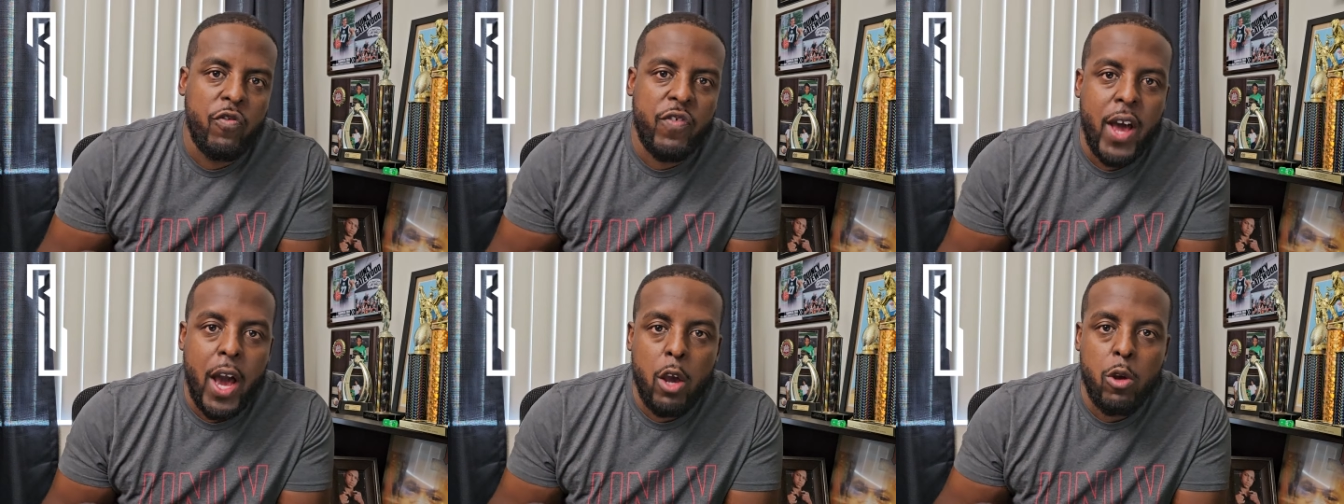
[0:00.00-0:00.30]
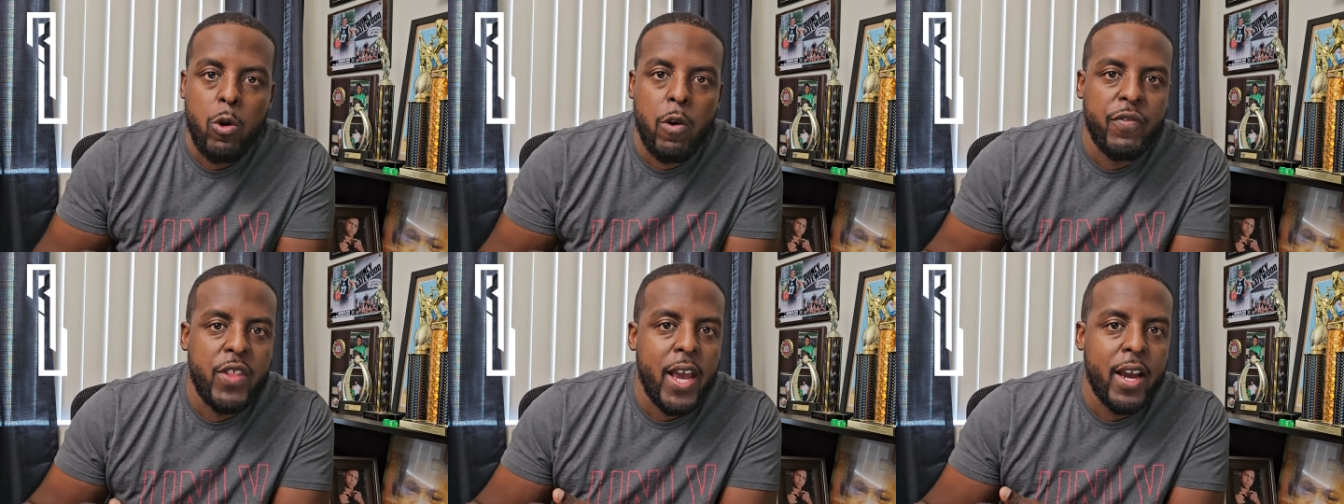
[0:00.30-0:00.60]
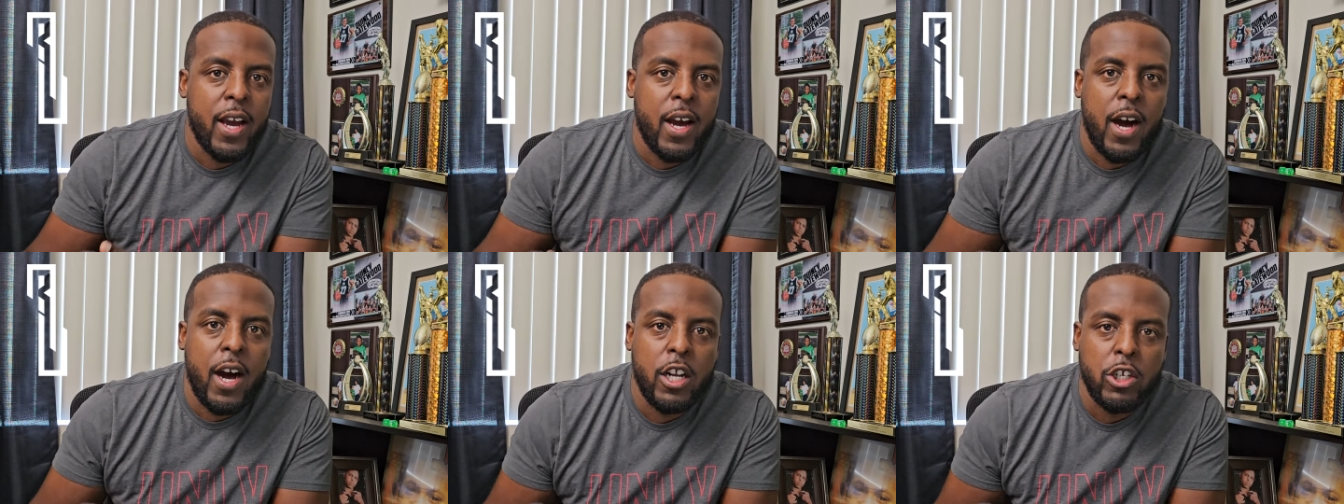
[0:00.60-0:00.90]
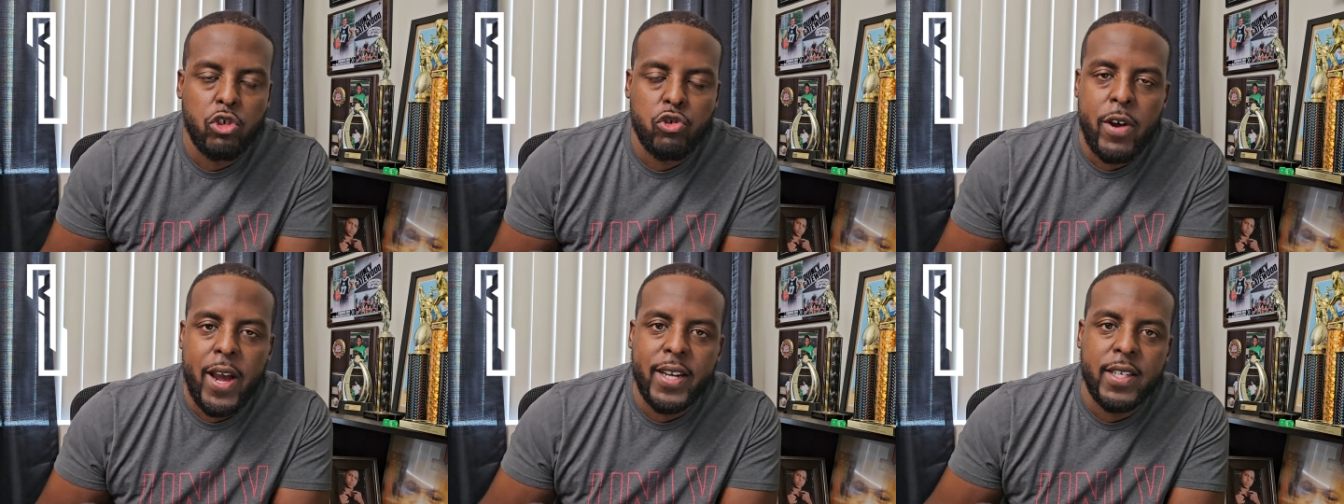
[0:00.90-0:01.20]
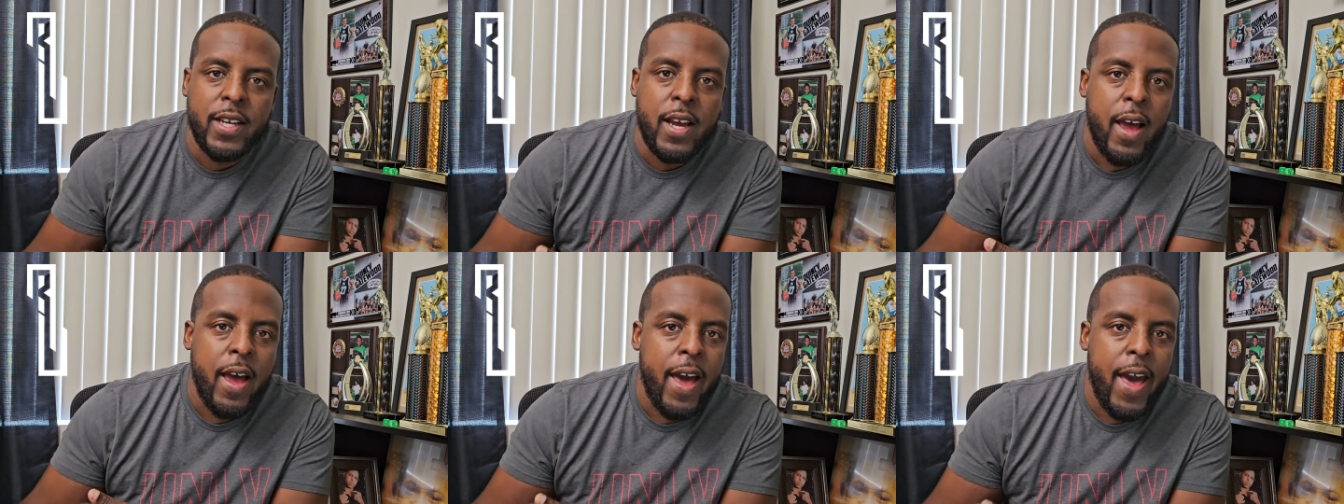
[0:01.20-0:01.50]
value of that
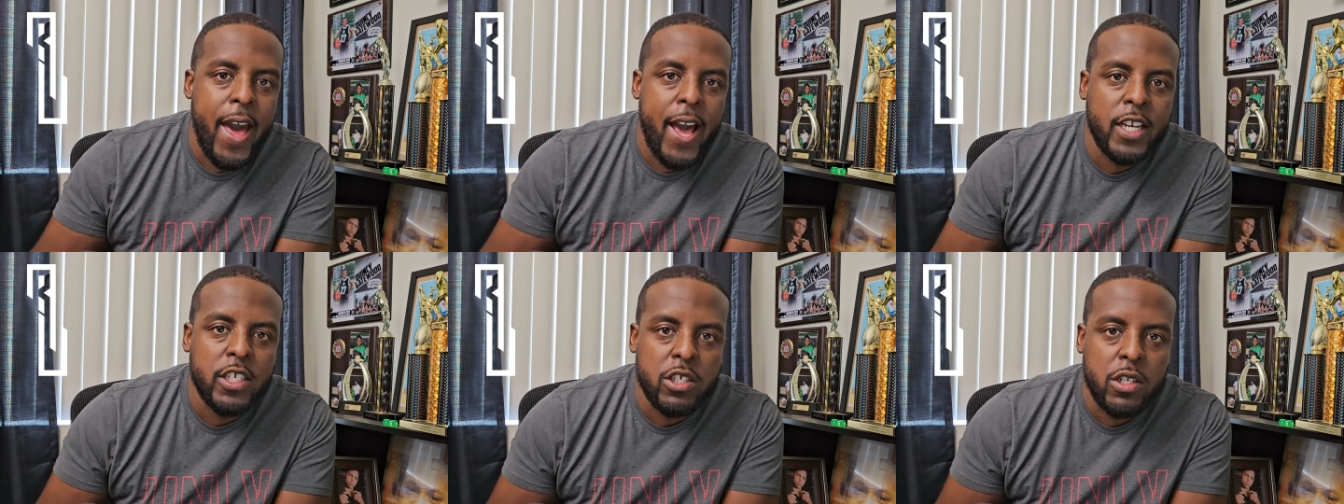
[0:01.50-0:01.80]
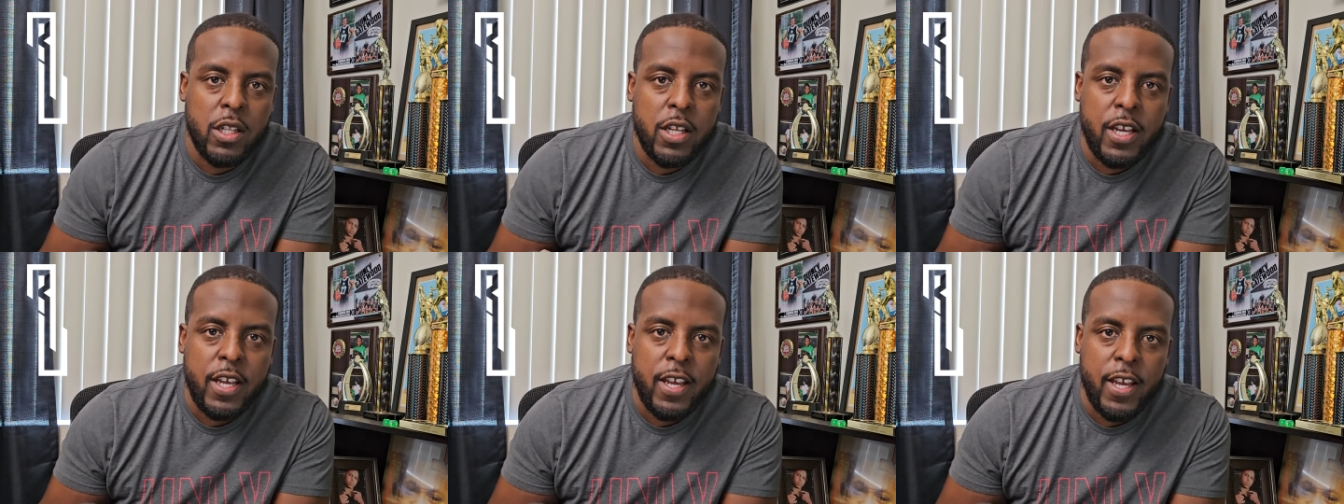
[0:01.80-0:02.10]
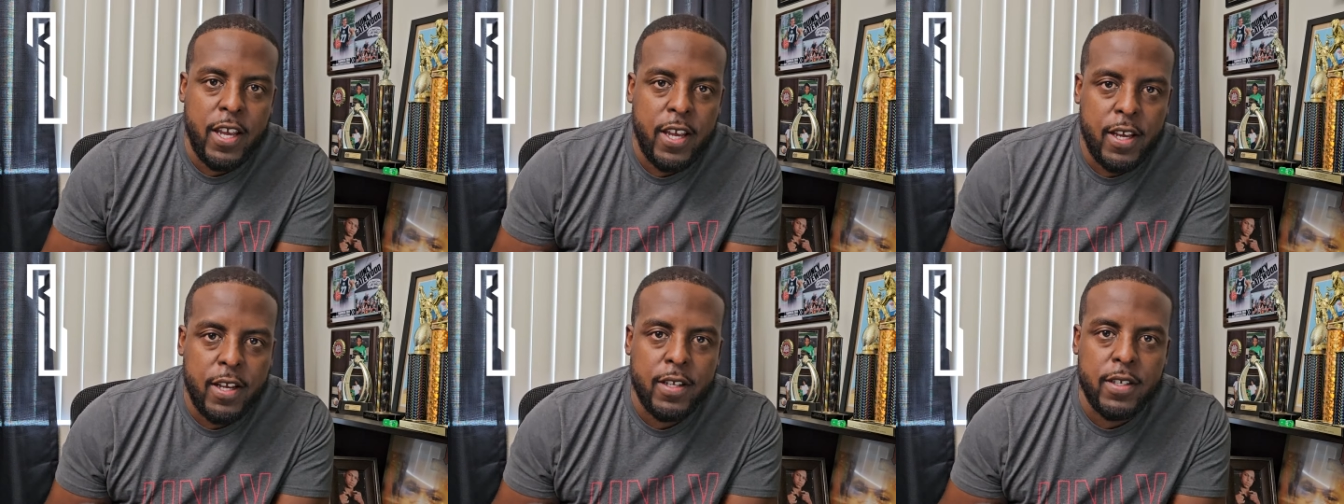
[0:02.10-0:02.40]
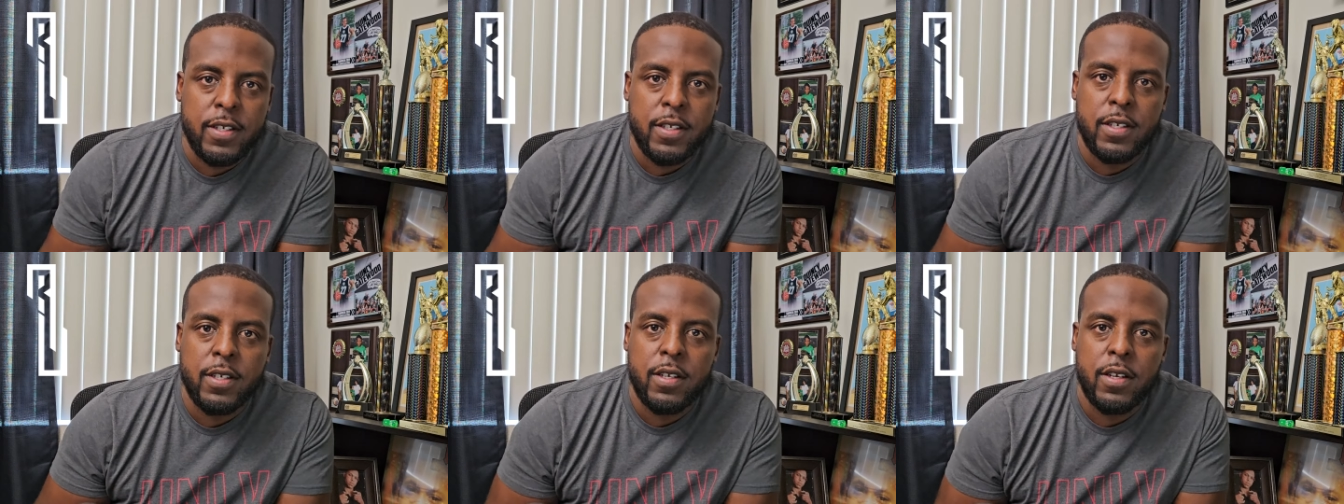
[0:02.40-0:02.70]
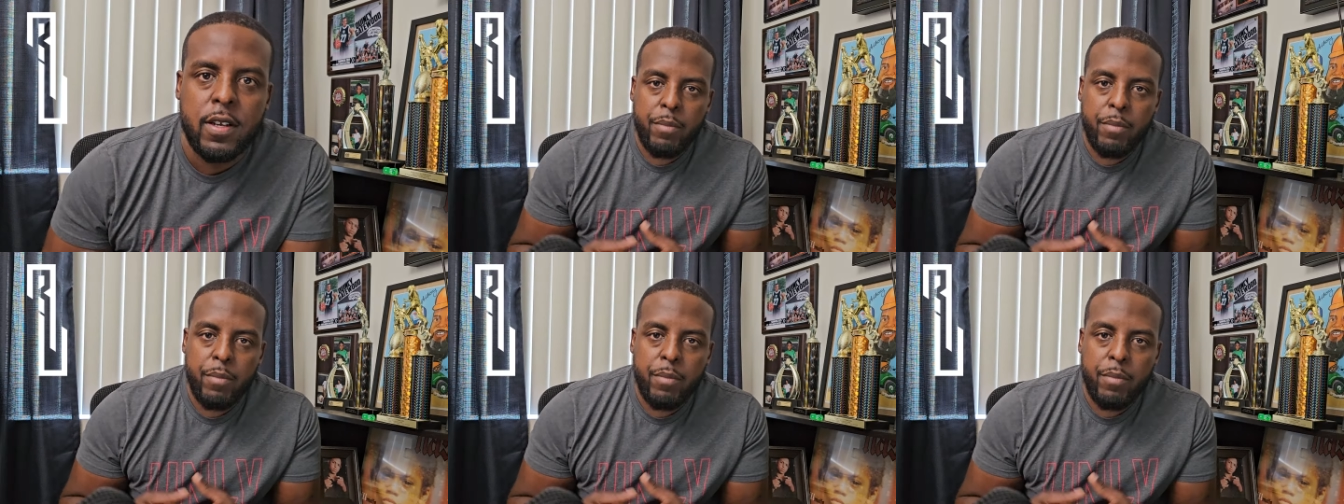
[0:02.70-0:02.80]
contract actually is.